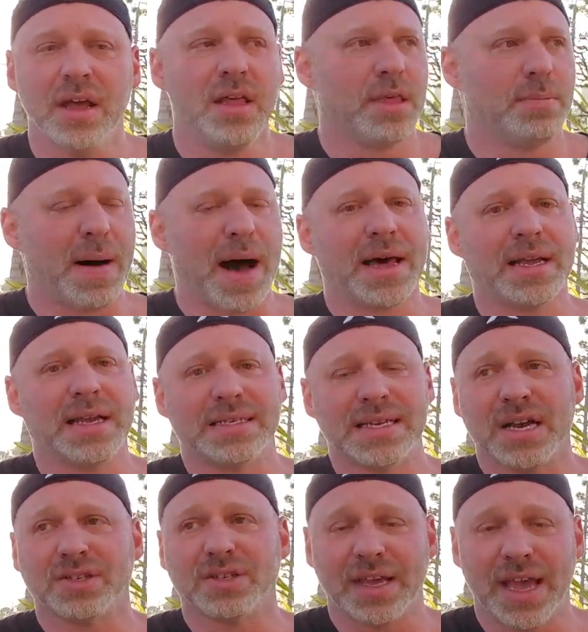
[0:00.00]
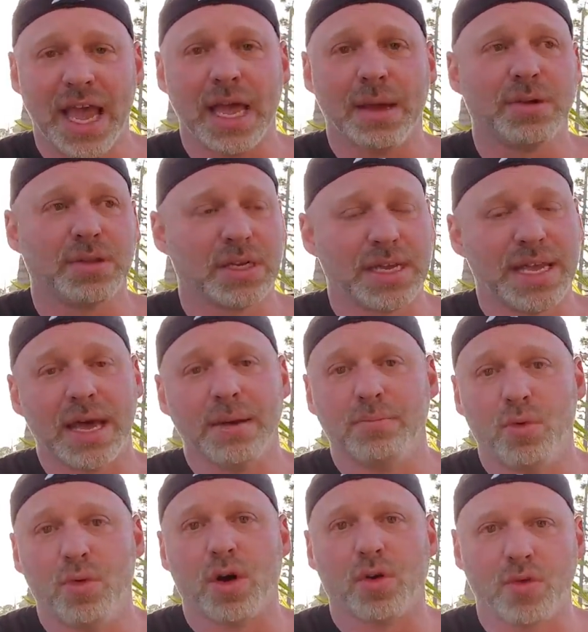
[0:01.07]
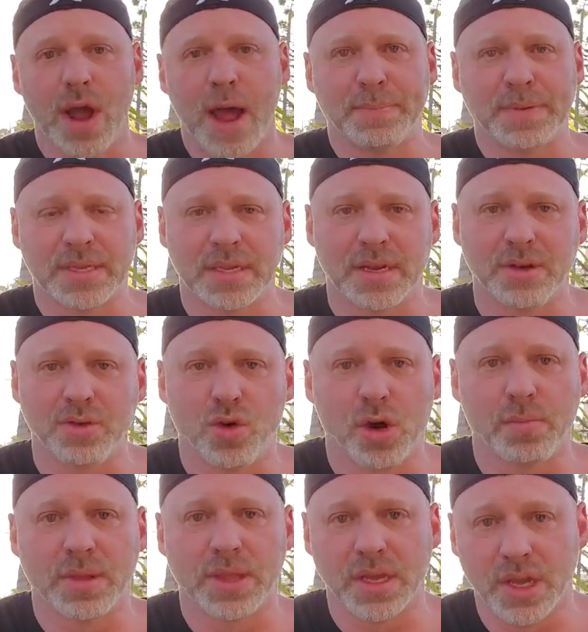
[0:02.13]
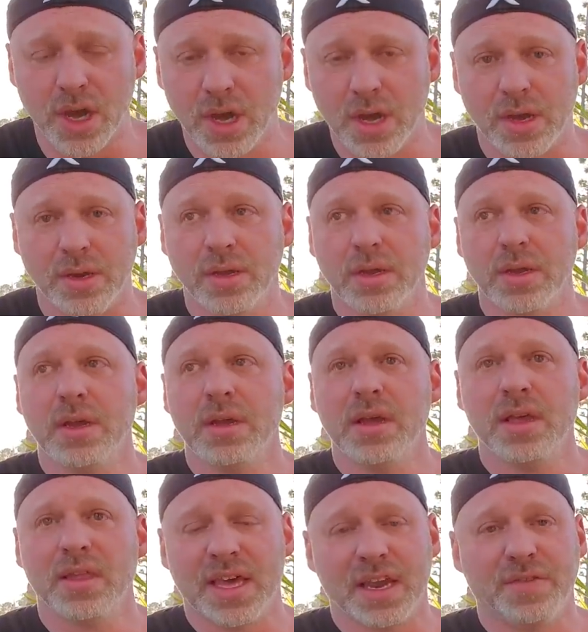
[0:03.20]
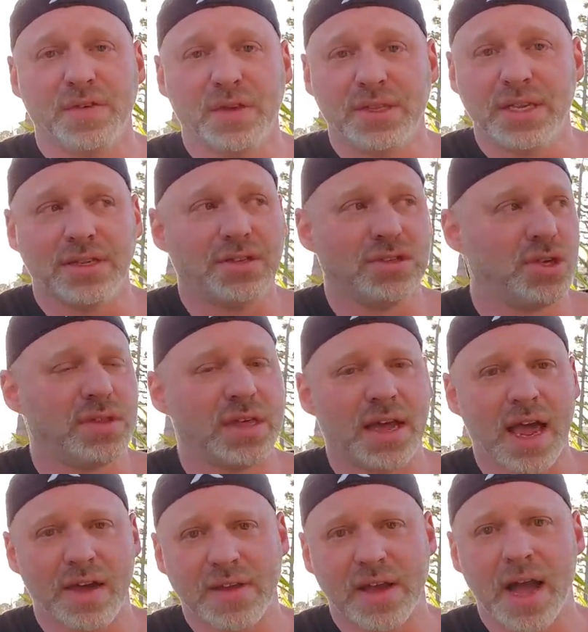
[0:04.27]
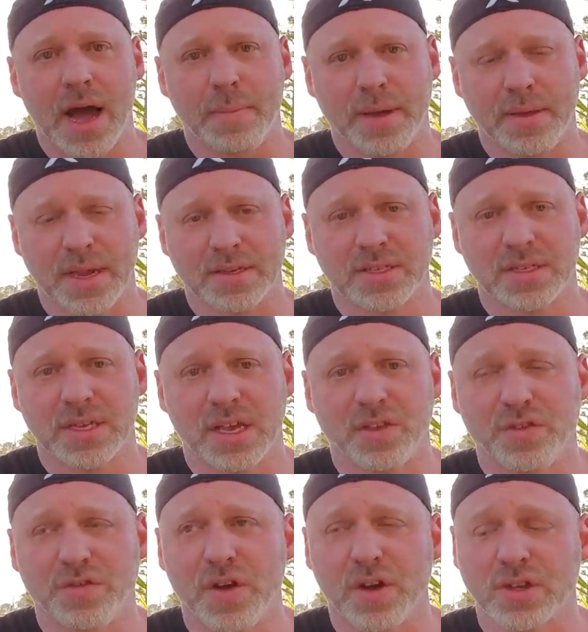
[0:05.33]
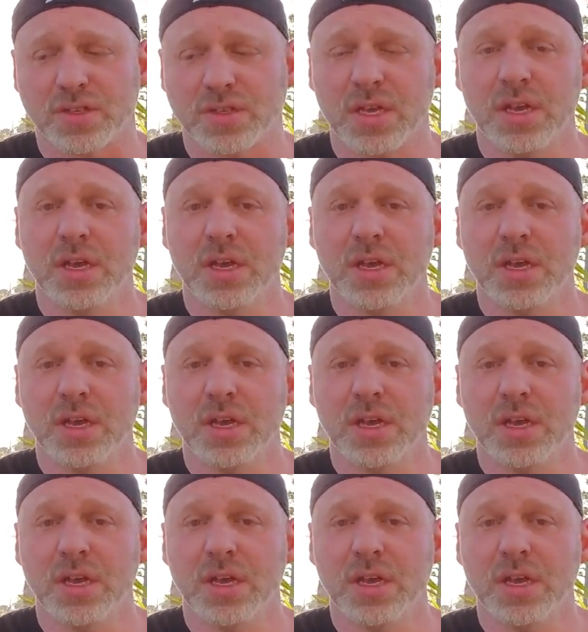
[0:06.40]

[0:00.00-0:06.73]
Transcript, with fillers: the body is actually able to get more reps than it normally could than if you didn't do that heavy compound exercise first.